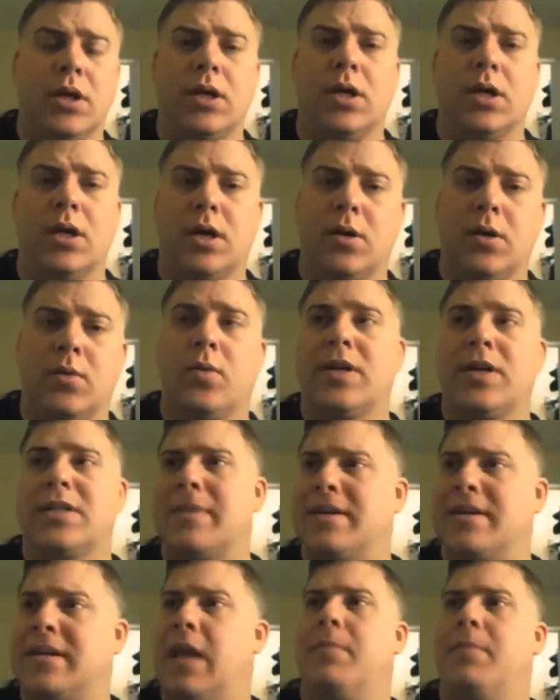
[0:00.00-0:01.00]

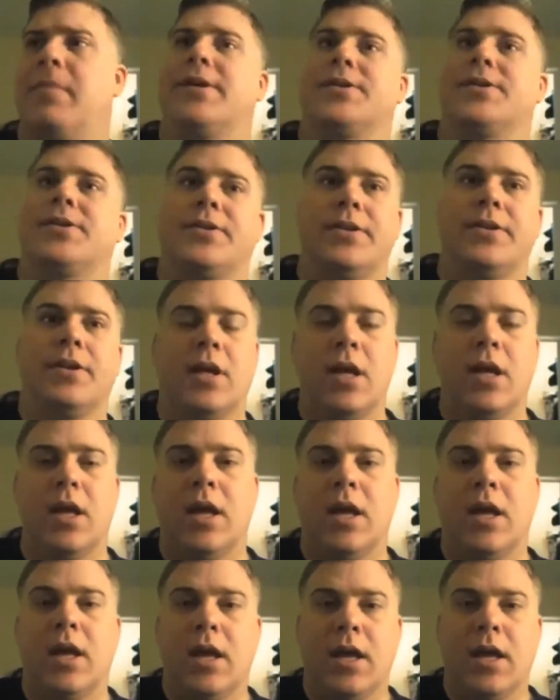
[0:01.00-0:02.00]
Where's my tape measure?
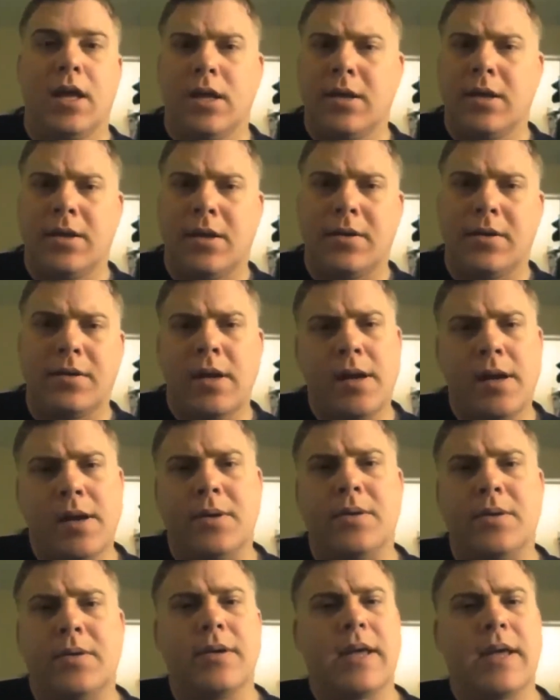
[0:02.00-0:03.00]
You know,
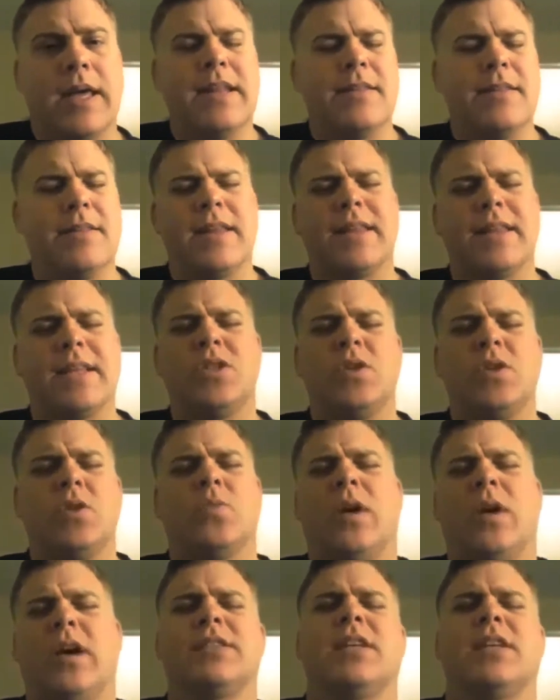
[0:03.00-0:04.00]
no. Anything that
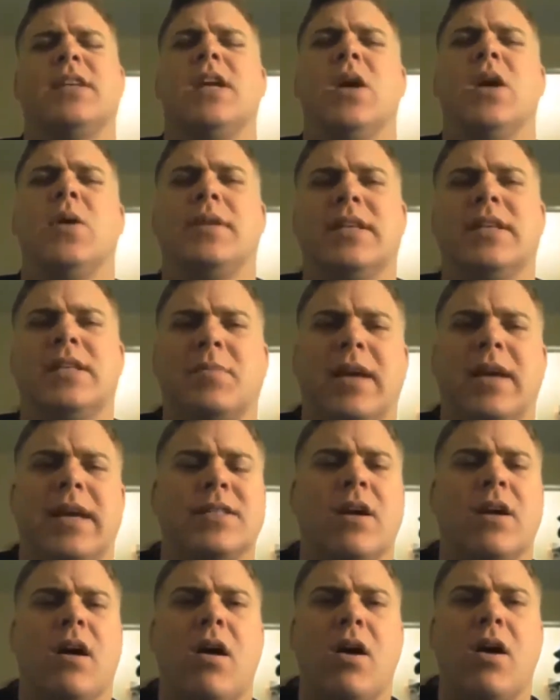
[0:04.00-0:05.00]
you want to know in this
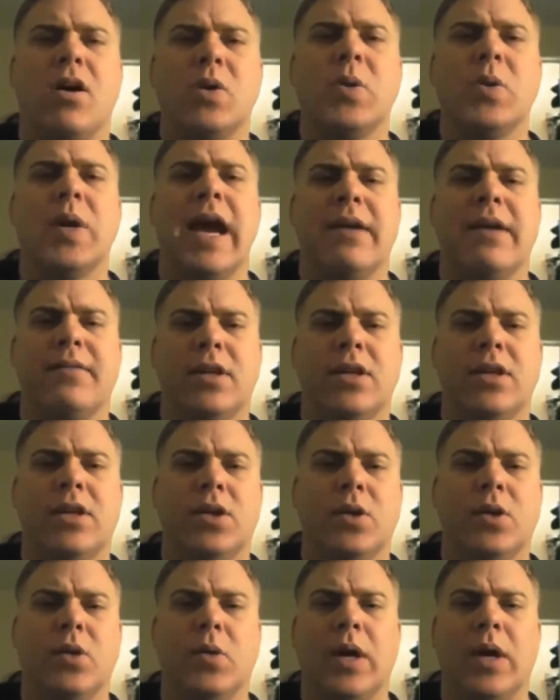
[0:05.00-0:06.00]
place, all you have to
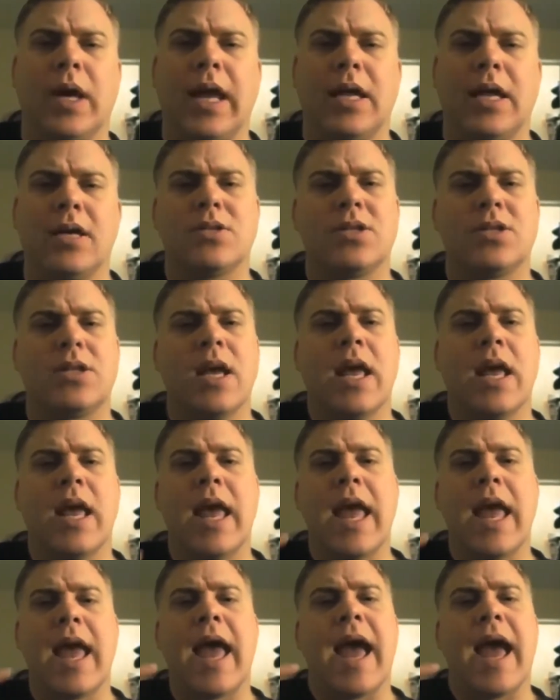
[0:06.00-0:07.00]
do is
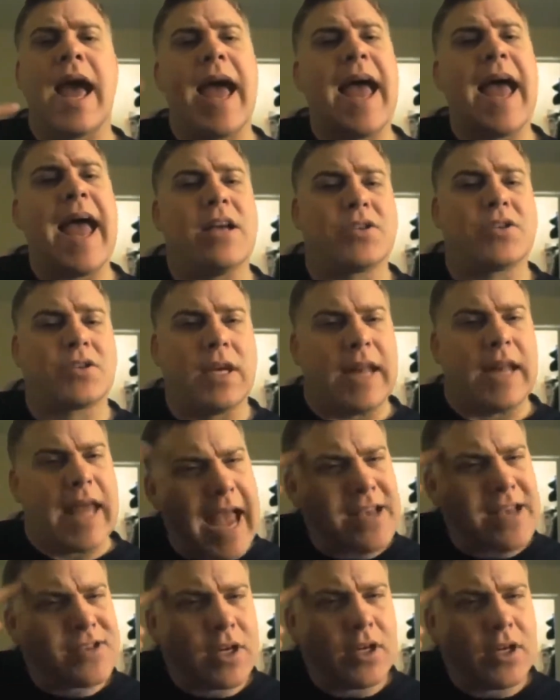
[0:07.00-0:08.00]
ask it.
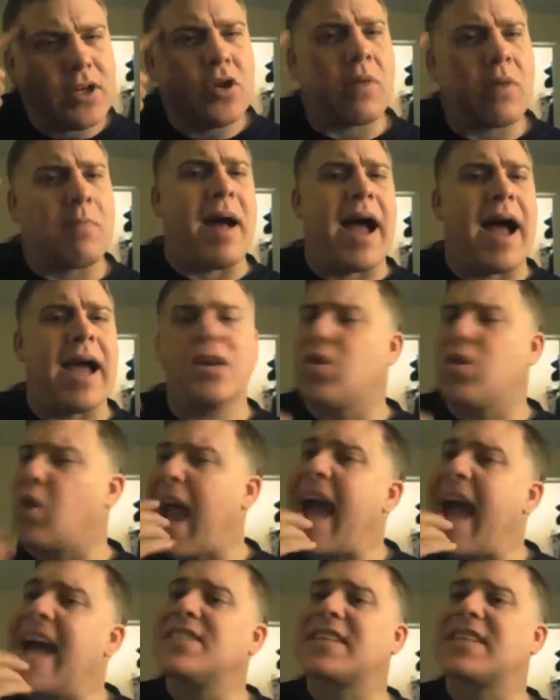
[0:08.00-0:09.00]
Ask it in your mind
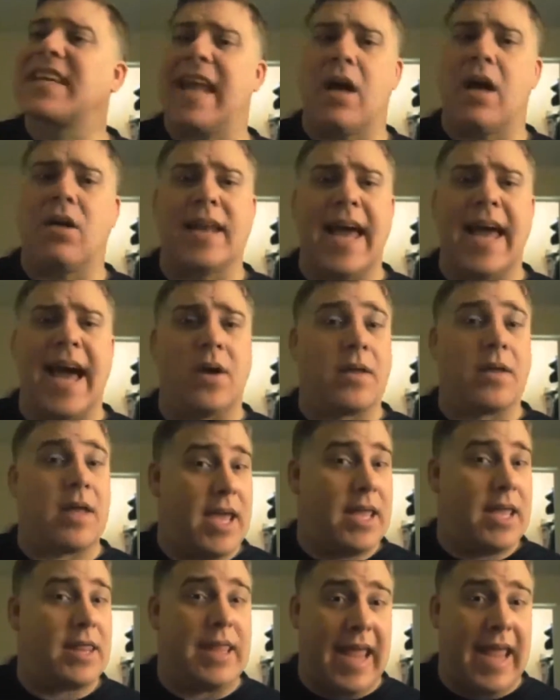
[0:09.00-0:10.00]
or ask it out loud,
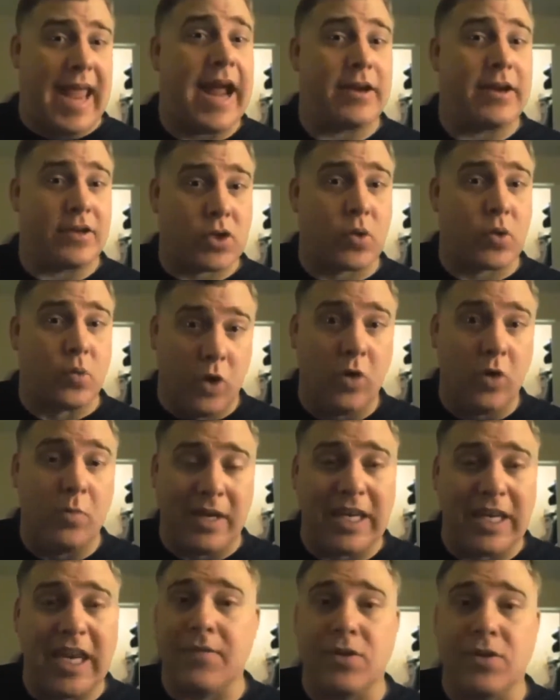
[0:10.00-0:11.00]
and the answer will
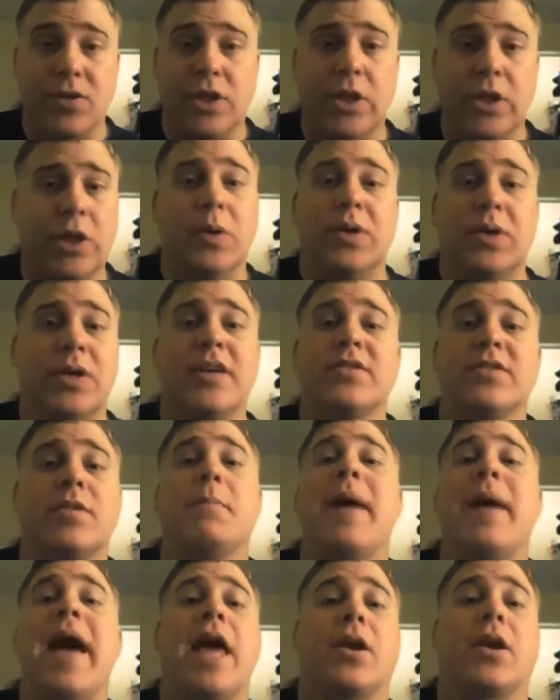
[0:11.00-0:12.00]
be given to you. It
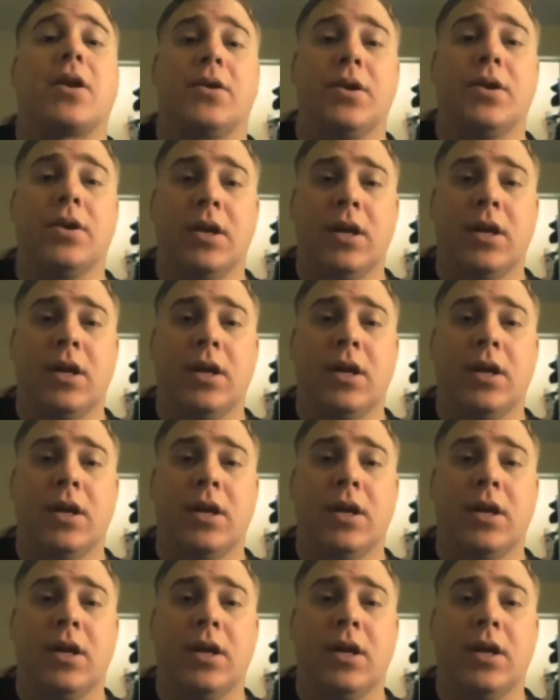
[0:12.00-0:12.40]
doesn't matter.